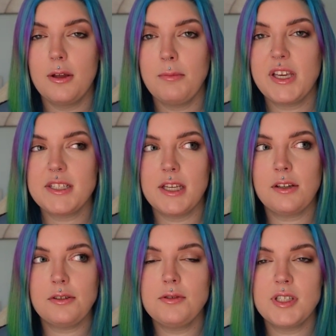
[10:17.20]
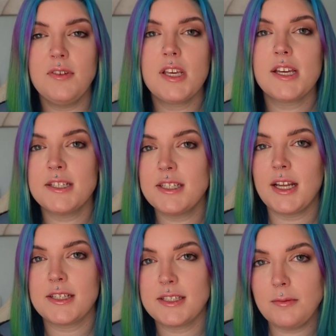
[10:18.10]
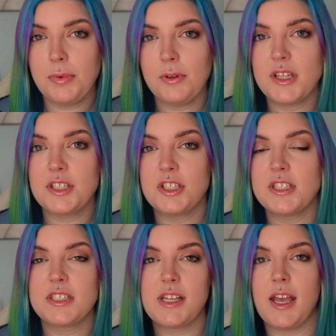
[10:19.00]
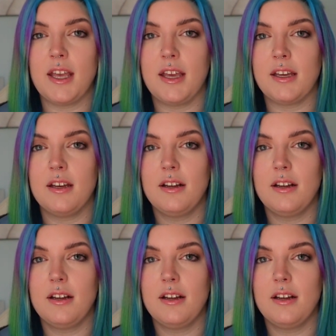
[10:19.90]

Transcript: because inclusivity isn't as simple as just saying,